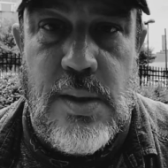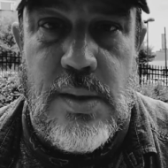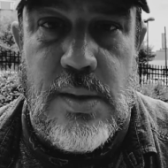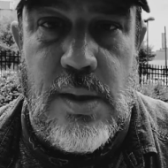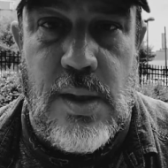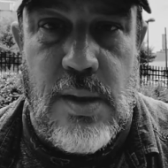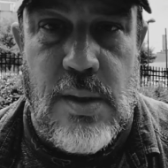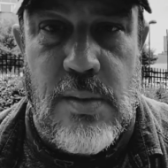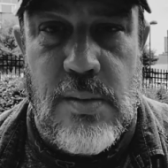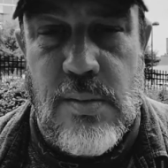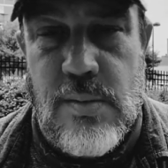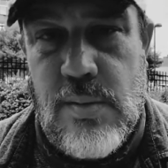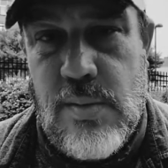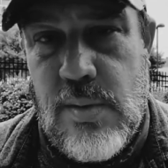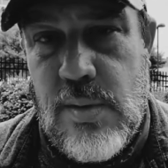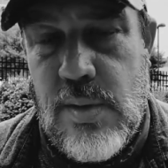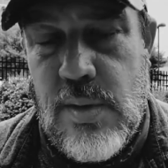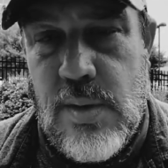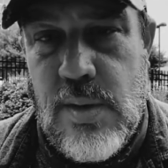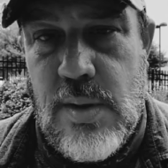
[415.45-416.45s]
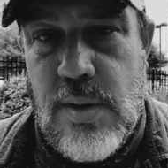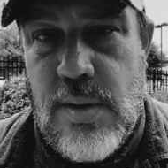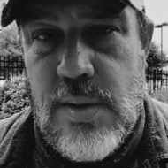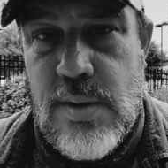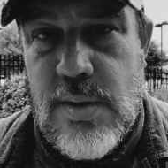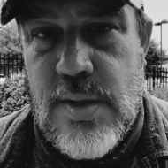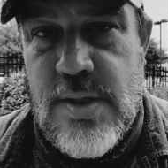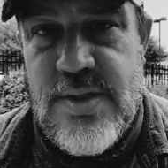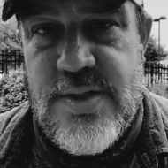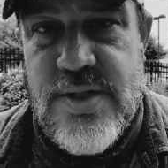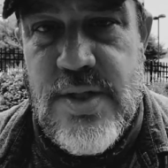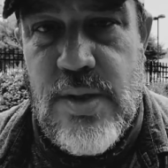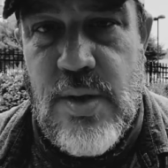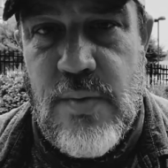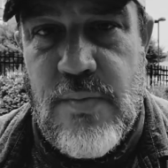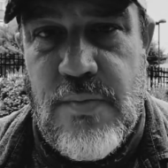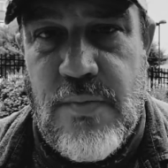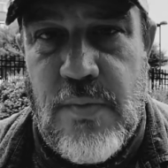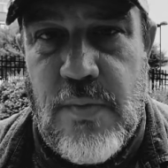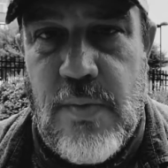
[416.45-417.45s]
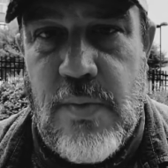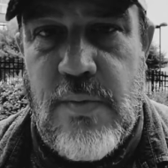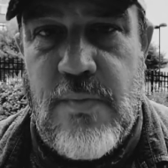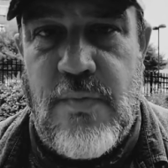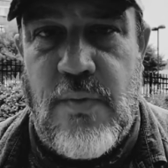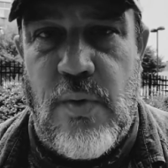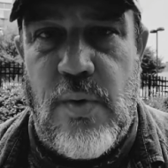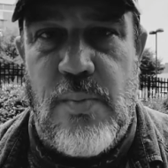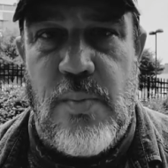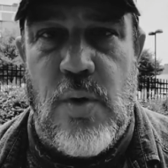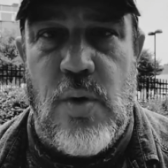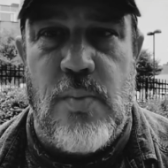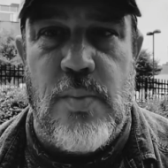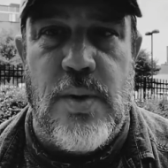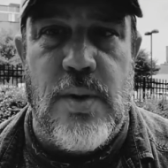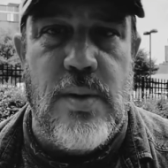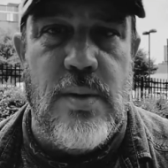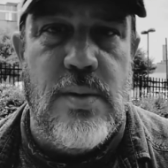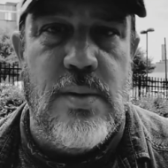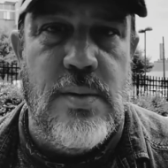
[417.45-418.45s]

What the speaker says: Now, consider for a moment